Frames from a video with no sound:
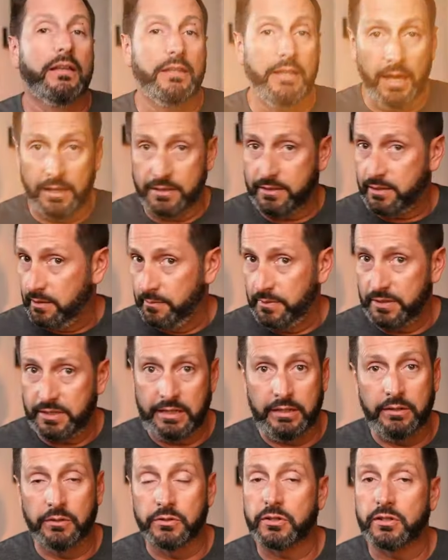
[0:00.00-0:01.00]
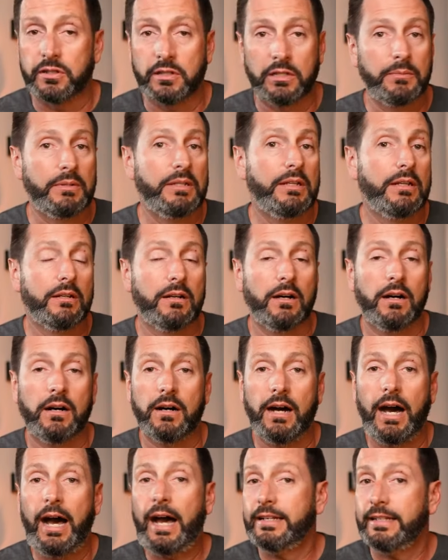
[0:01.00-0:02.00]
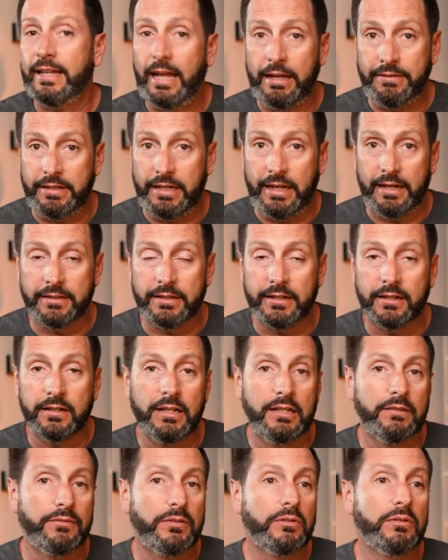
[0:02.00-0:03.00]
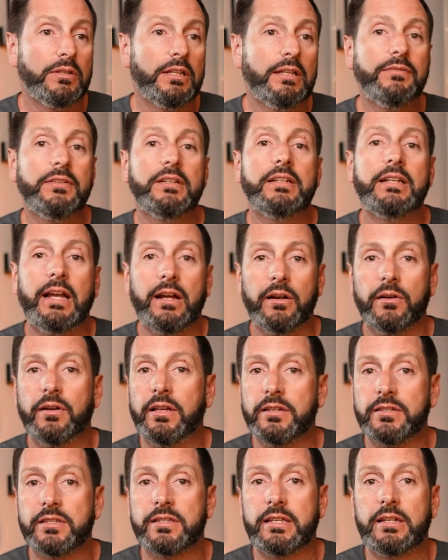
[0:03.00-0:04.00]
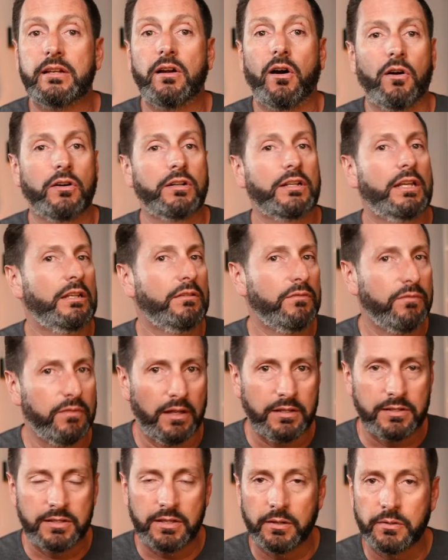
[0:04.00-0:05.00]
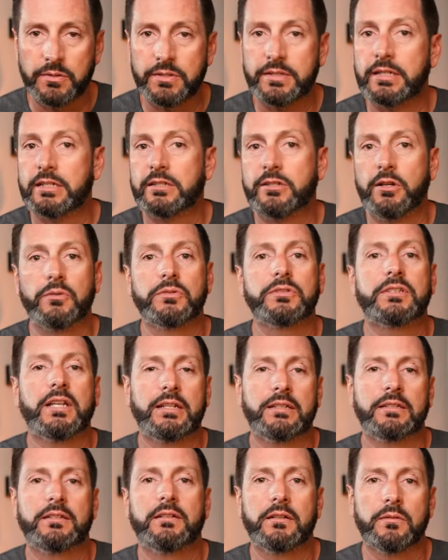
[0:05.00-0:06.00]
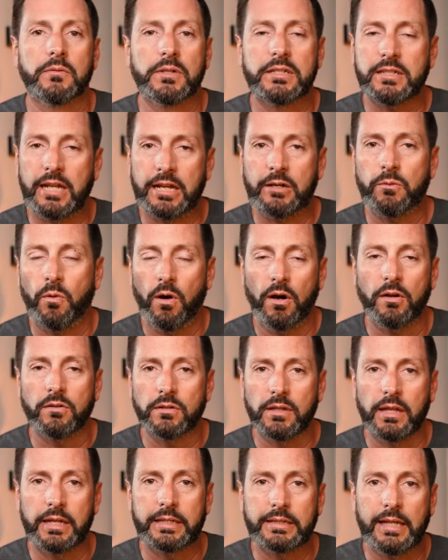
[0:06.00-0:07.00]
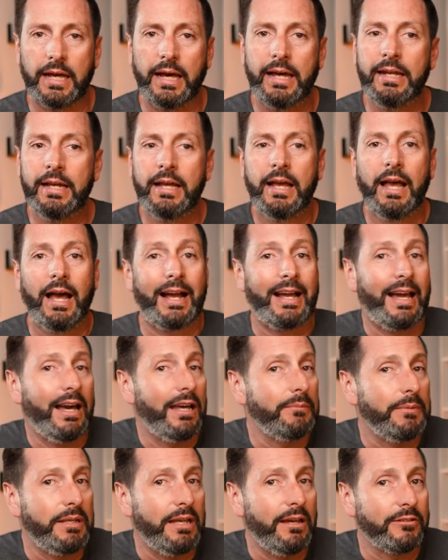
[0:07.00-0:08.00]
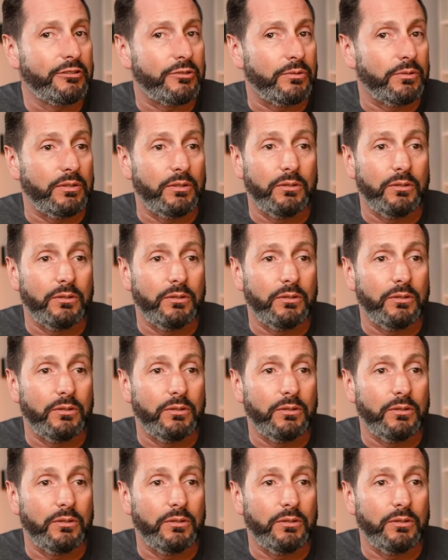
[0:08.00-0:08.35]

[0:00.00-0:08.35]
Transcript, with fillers: yes, the mosquitoes are going to be uh, hot and heavy down there. If you live in areas that aren't in flood zones, that don't tend to retain water like that, I got to be honest with